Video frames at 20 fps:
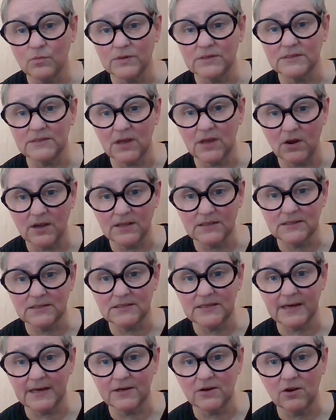with science and
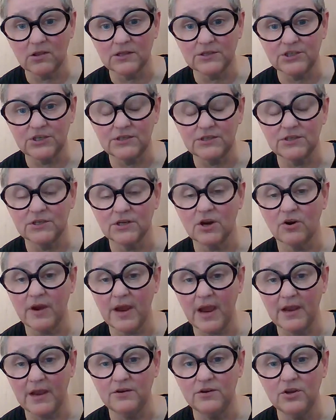technology to
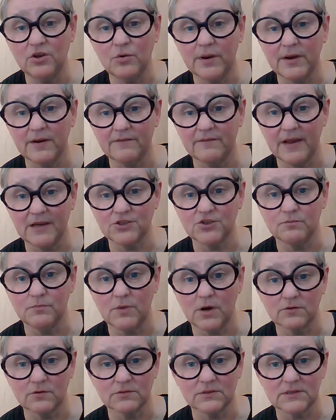create new innovation
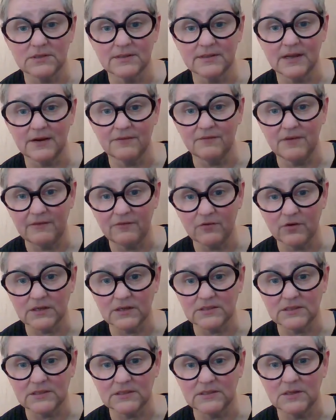models that have never
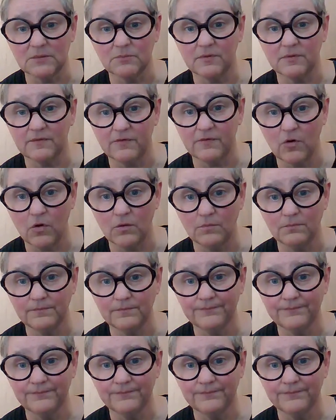existed before.